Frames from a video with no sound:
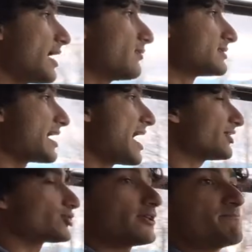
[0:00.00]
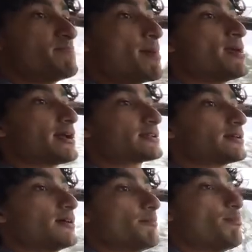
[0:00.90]
that was actually mimicked
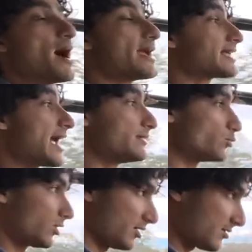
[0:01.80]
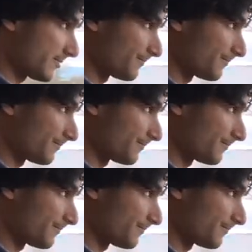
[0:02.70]
by Kenworth